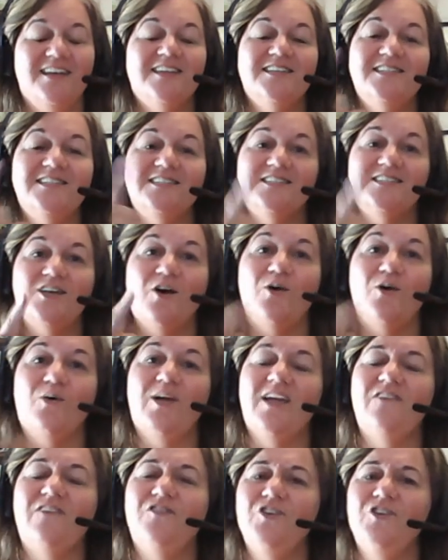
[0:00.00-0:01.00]
So
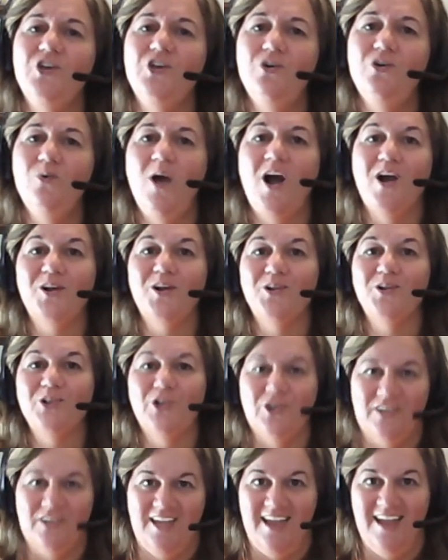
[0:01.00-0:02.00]
if you are
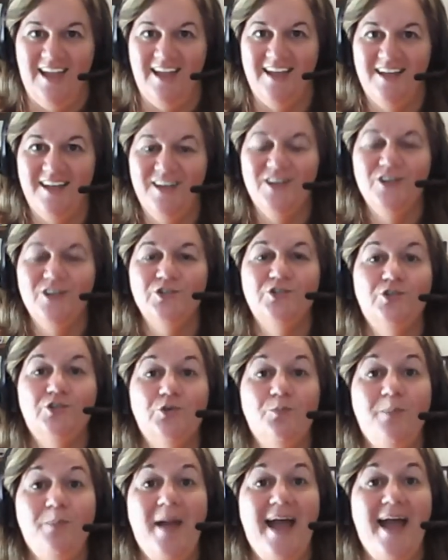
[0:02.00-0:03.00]
looking
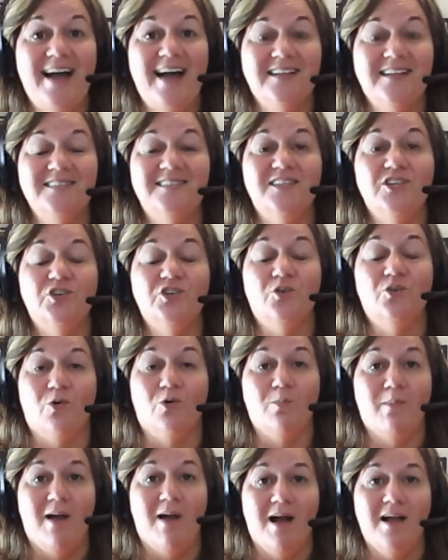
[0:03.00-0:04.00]
to pass your
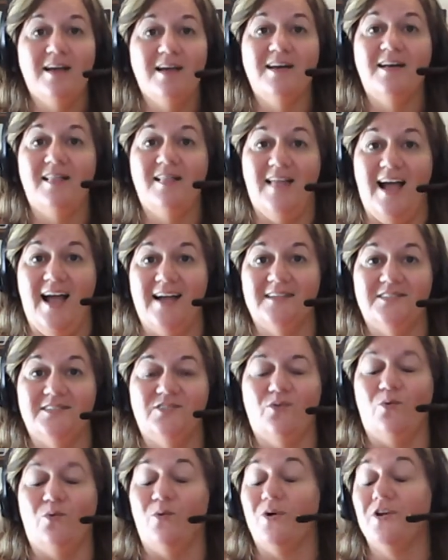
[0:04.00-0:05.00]
mock class
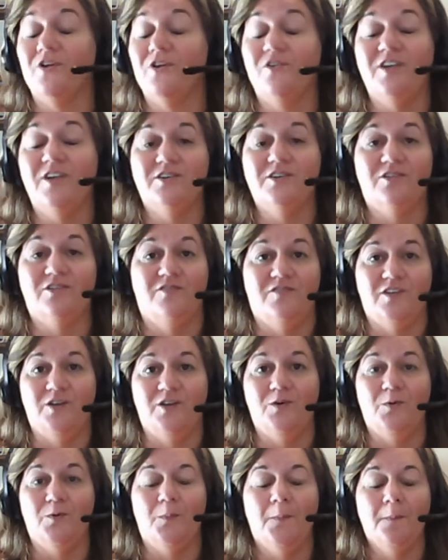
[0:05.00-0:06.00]
or your
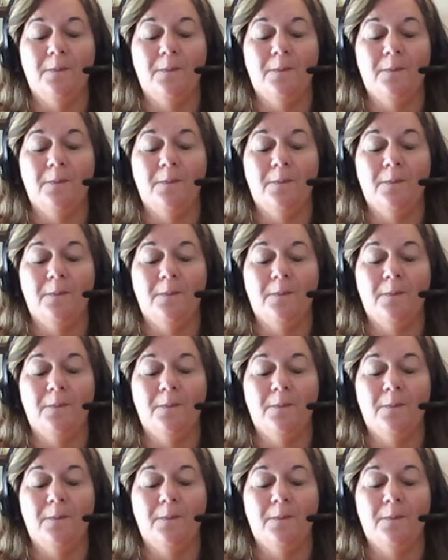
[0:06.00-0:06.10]
interview,